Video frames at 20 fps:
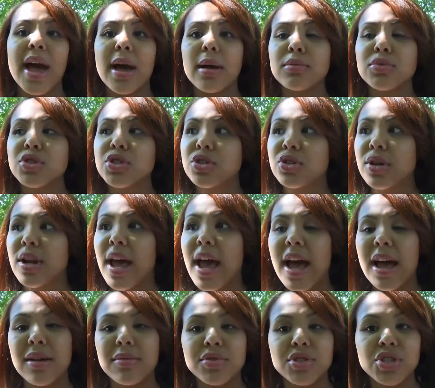I'm just going to
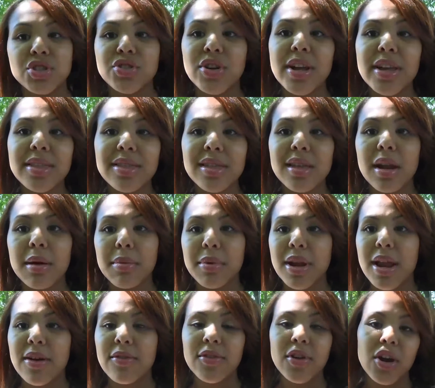have strength, and I'm
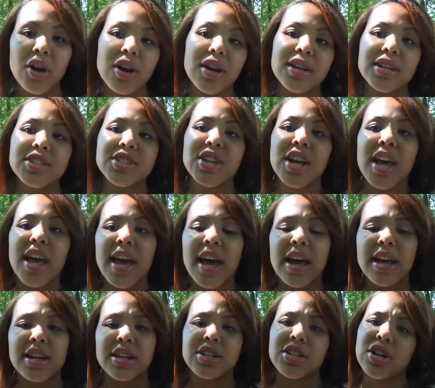going to have courage
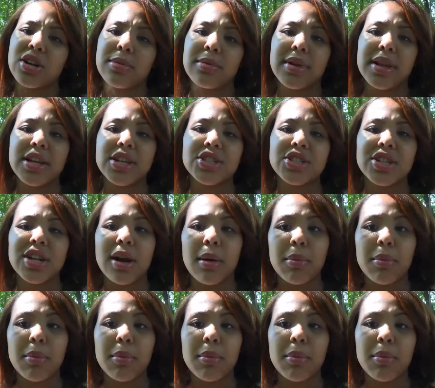and determination.